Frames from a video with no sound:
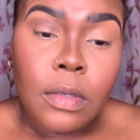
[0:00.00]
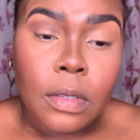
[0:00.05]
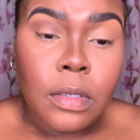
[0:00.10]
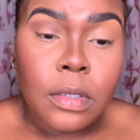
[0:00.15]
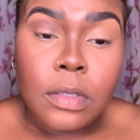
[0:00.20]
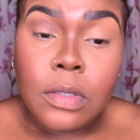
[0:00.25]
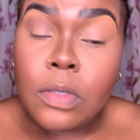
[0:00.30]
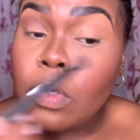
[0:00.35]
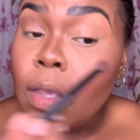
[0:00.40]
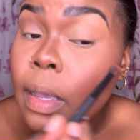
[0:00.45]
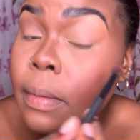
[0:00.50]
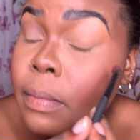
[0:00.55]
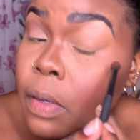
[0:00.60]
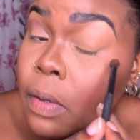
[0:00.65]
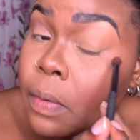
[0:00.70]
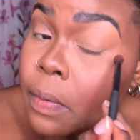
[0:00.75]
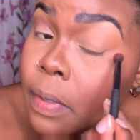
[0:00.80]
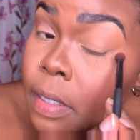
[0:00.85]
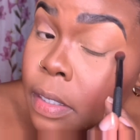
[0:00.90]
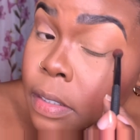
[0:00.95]
So I'm
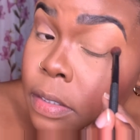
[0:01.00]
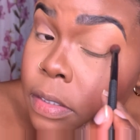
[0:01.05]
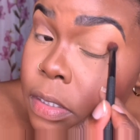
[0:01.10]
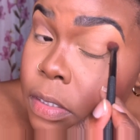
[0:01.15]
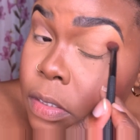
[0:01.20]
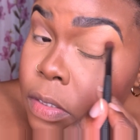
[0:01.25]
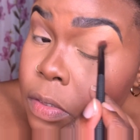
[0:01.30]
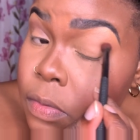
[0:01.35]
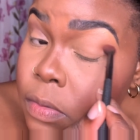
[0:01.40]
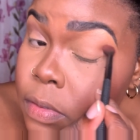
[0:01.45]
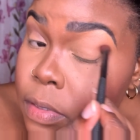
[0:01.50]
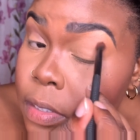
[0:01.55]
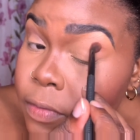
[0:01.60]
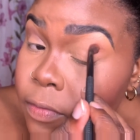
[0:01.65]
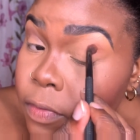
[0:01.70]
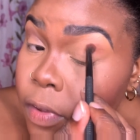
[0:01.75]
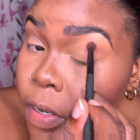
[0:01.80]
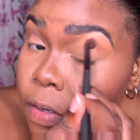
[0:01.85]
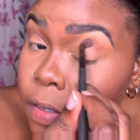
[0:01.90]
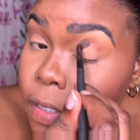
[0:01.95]
going to do the
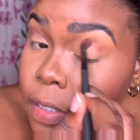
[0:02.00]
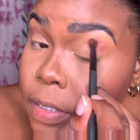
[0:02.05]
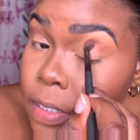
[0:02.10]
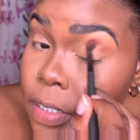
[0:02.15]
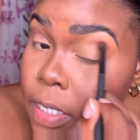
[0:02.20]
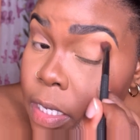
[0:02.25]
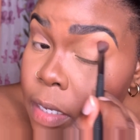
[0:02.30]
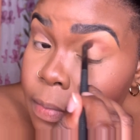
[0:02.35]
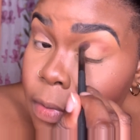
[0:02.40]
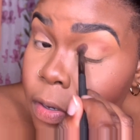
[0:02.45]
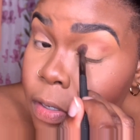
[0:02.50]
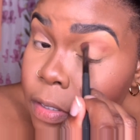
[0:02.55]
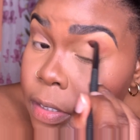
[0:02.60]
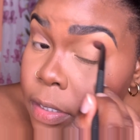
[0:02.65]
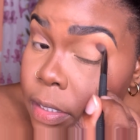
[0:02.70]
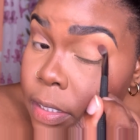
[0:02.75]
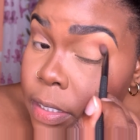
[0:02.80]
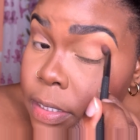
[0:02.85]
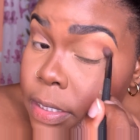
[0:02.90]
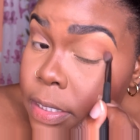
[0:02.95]
very same on
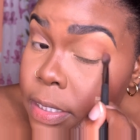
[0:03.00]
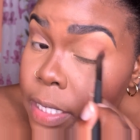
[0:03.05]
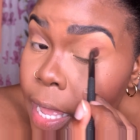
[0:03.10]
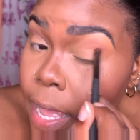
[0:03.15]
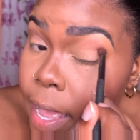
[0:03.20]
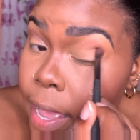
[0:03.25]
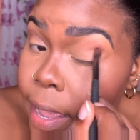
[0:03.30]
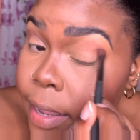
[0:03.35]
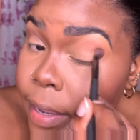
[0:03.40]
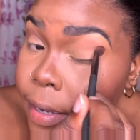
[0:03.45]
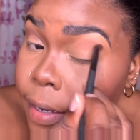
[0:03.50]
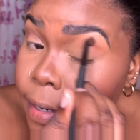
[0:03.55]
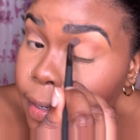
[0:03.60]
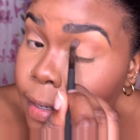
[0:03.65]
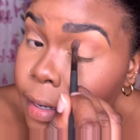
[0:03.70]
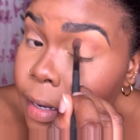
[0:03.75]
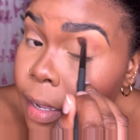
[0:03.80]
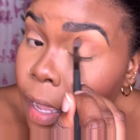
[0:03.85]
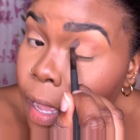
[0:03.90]
this side.